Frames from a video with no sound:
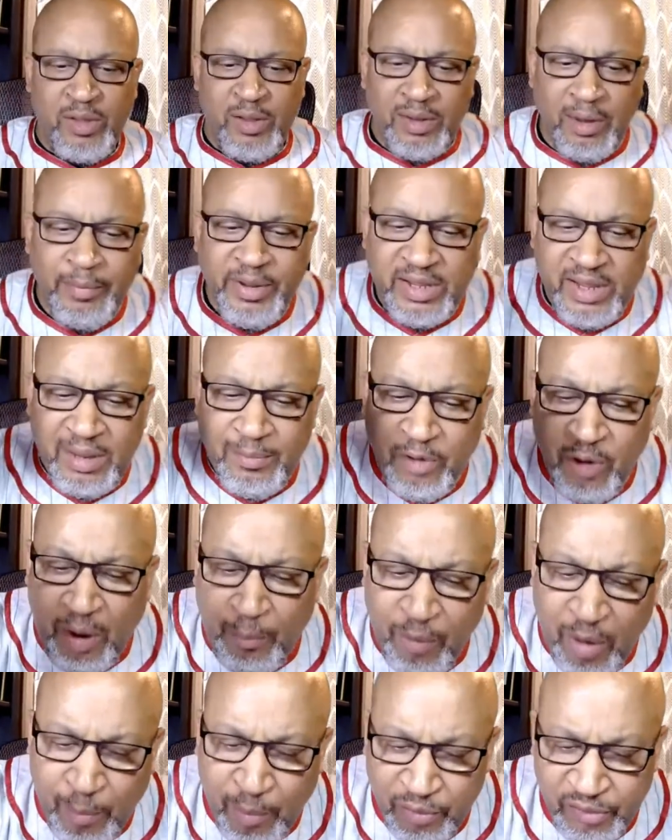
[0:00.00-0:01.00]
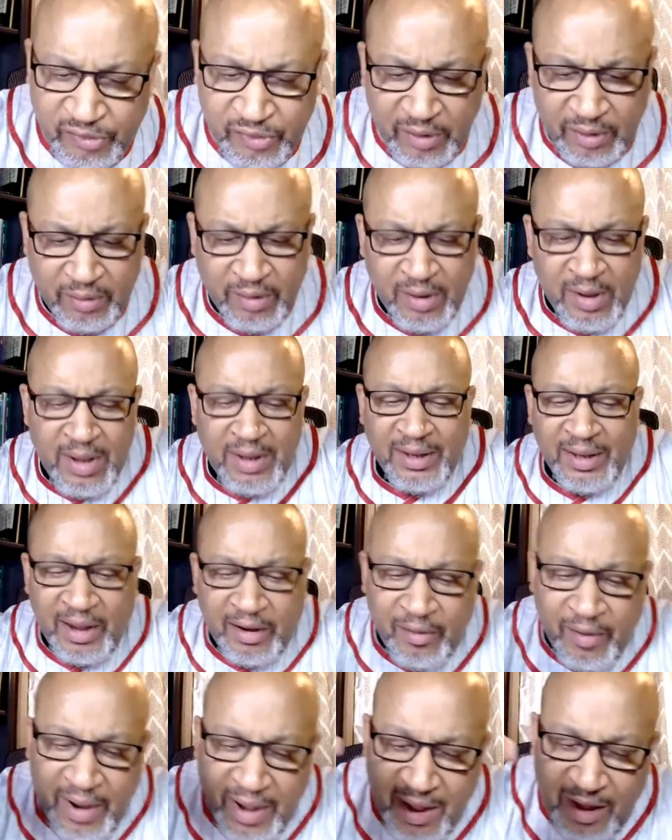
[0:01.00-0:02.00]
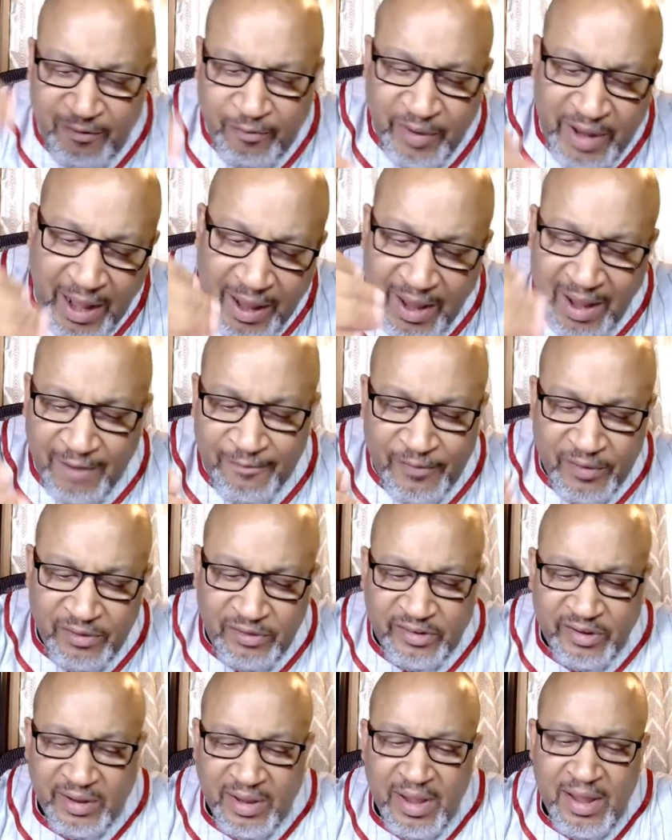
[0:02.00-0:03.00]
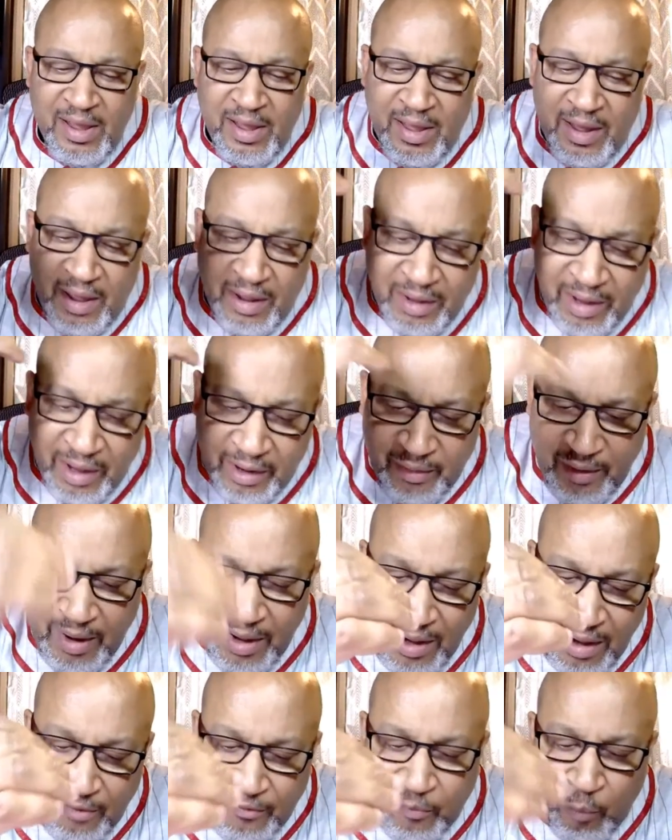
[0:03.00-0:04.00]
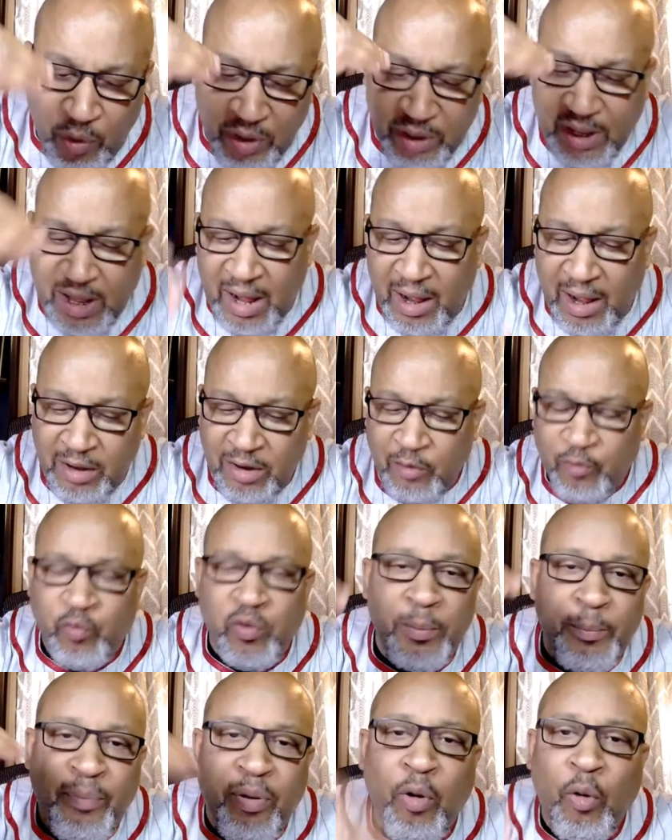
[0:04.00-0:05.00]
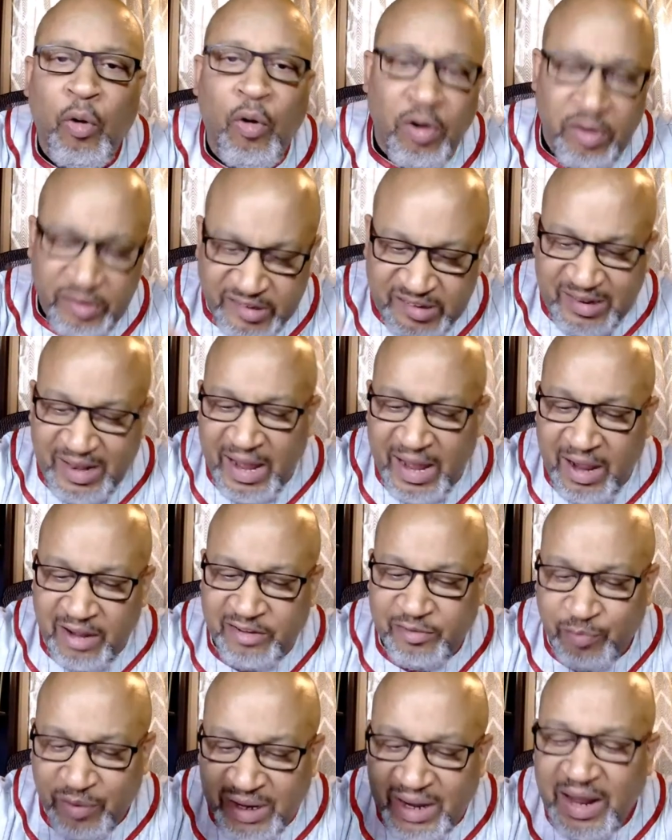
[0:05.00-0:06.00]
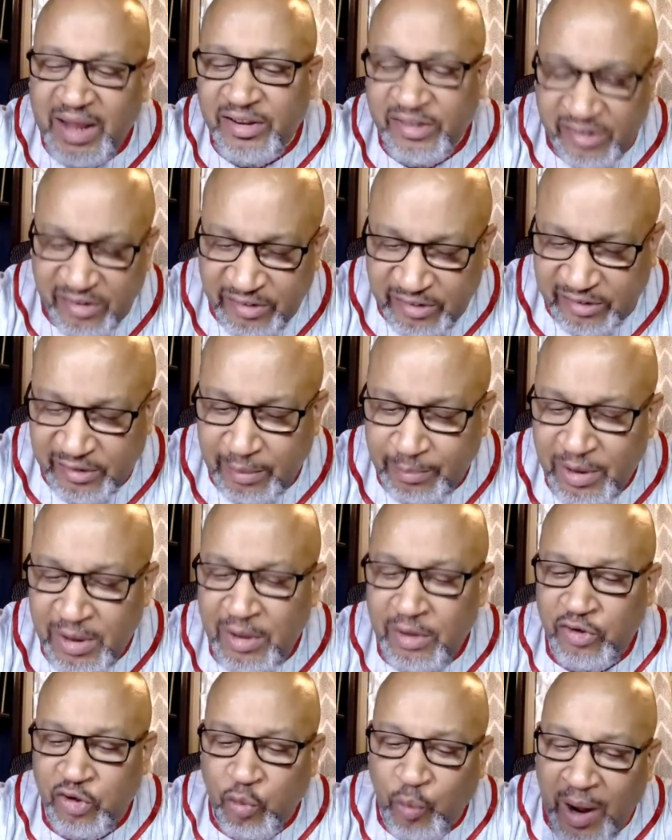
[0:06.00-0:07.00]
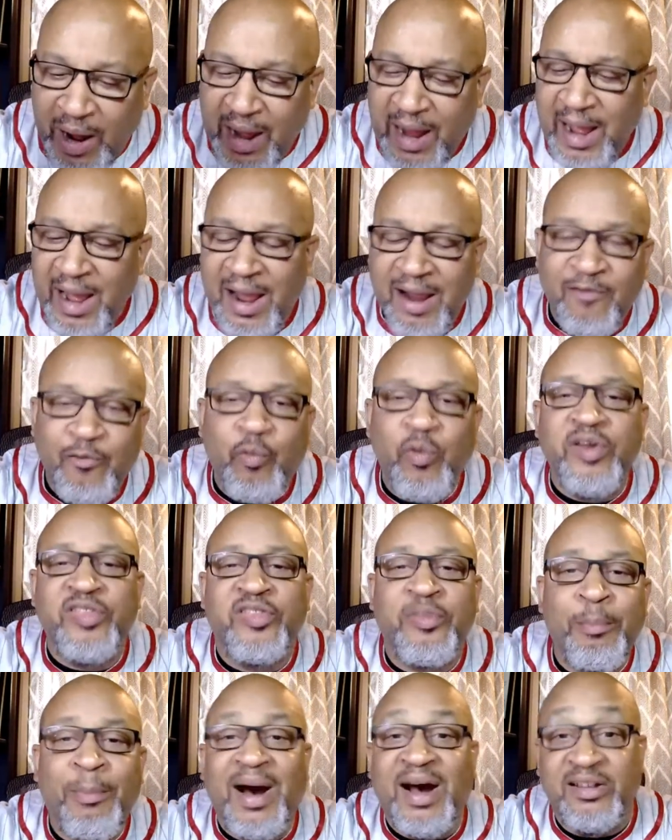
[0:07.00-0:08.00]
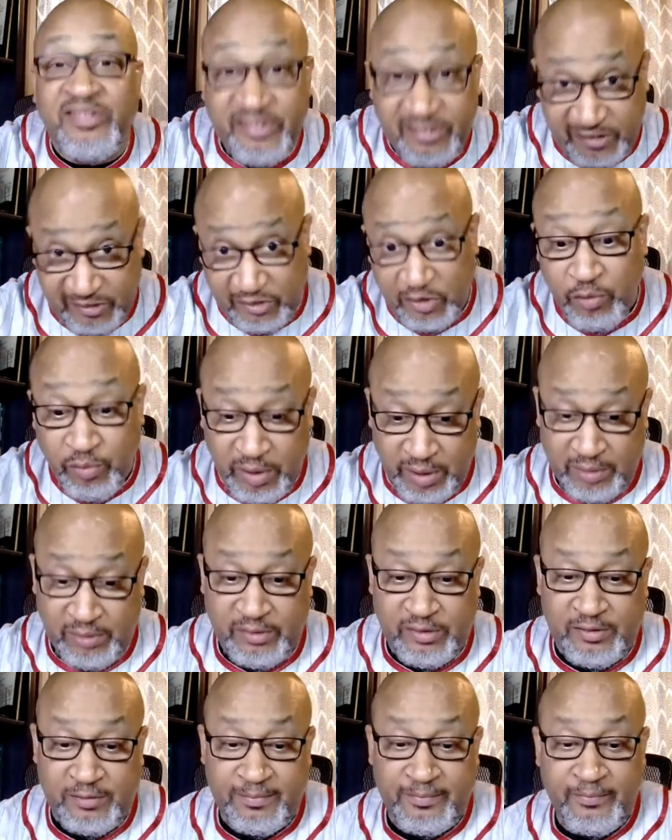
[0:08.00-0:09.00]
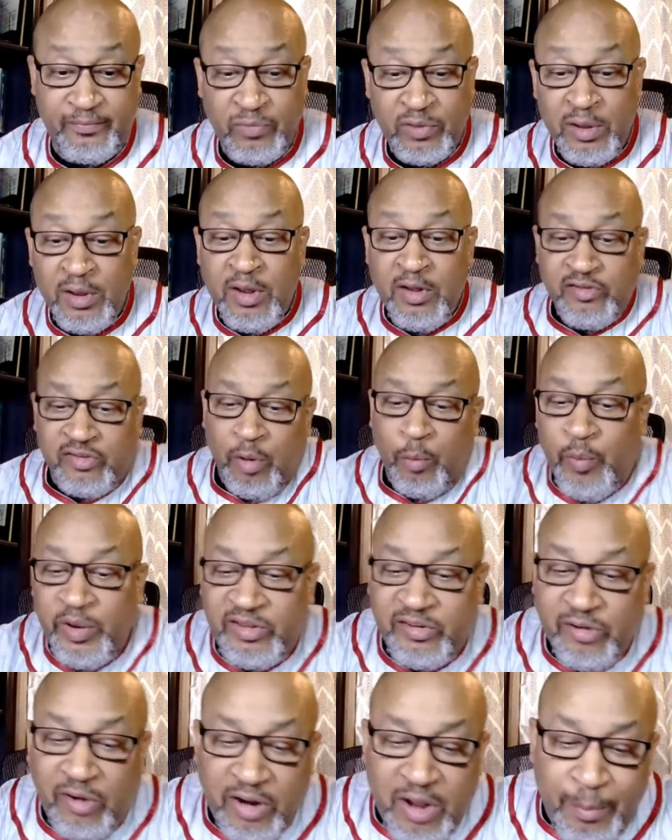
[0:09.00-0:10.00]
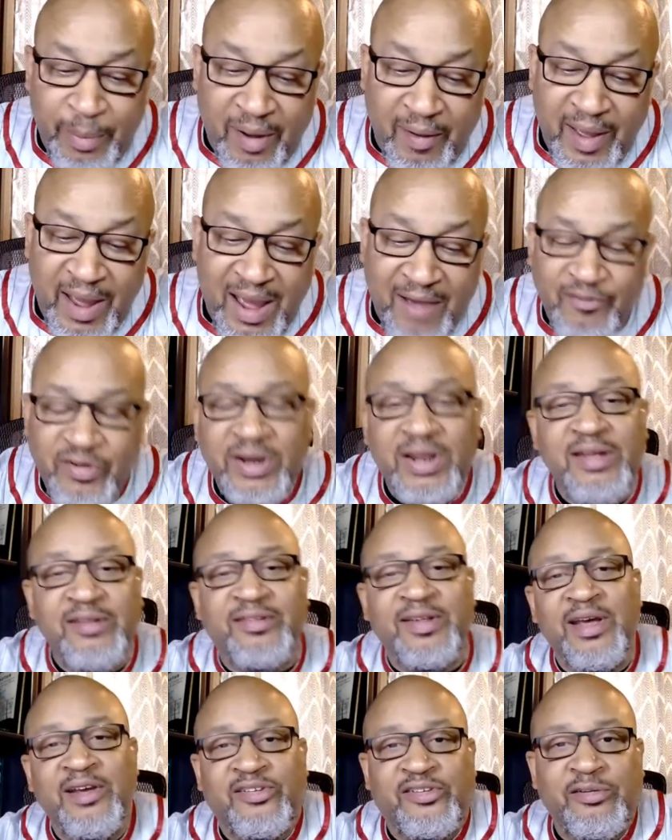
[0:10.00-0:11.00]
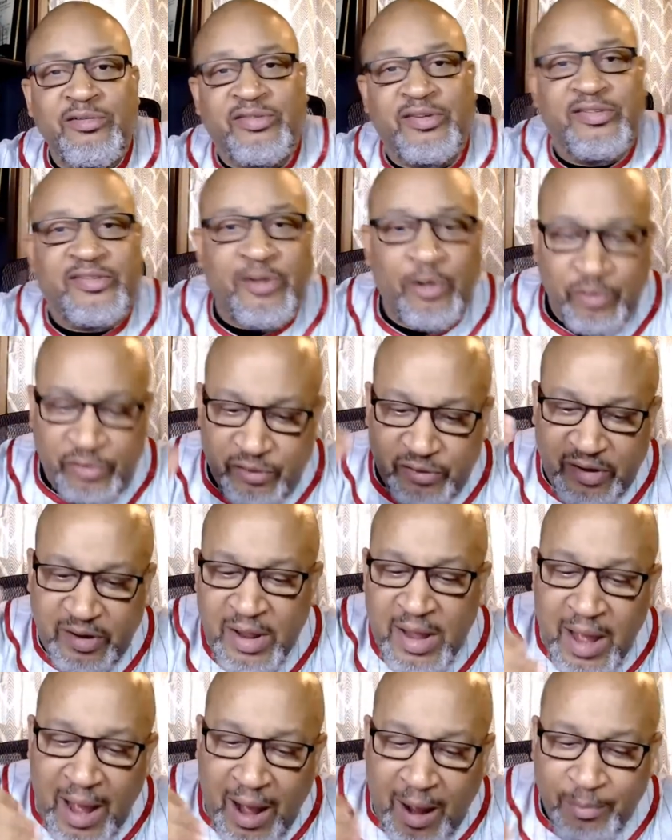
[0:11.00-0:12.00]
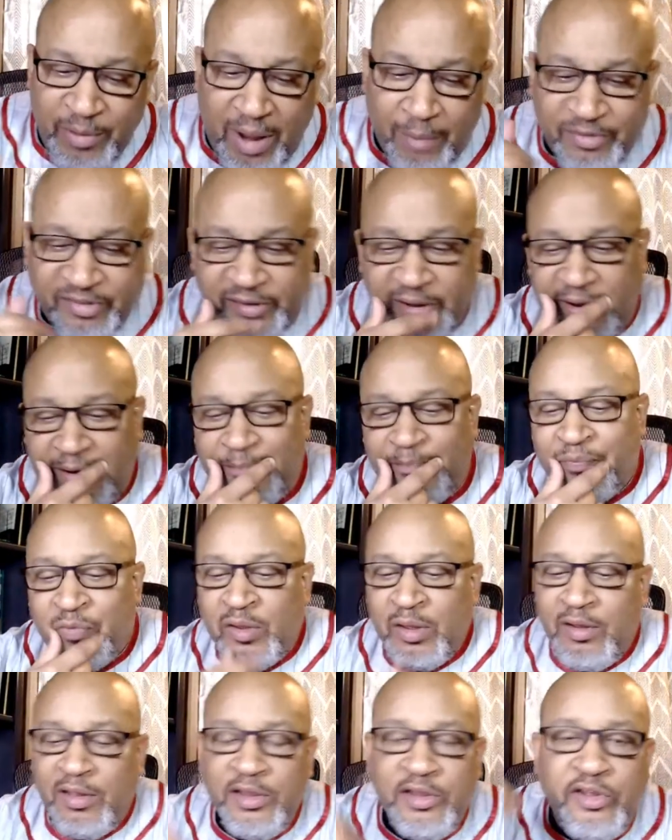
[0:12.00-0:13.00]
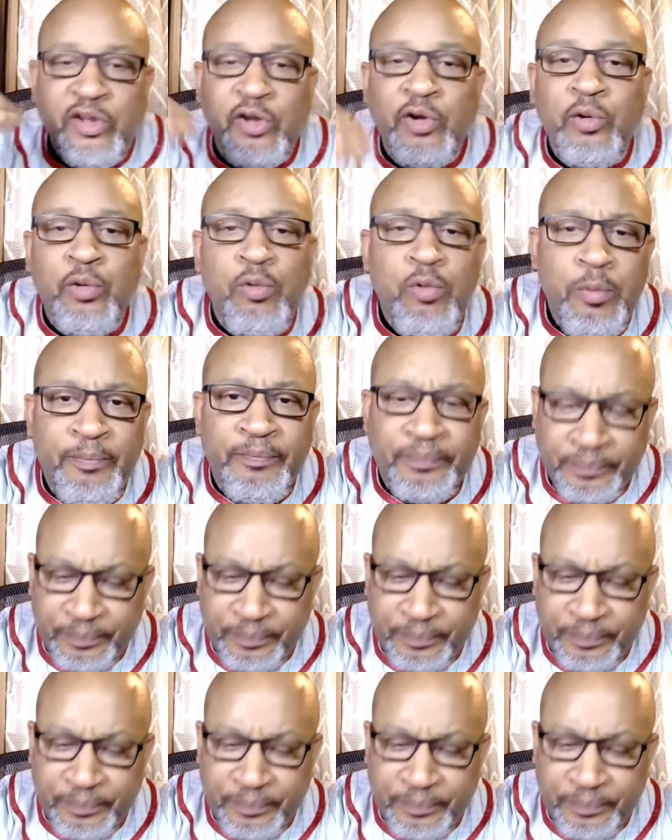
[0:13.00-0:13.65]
Let me keep going. I'm almost done. Letter F. We got F and G. Letter F. What kind of rapport/relationship do I have with my students? So when we talk about having these issues of social, I'm saying you,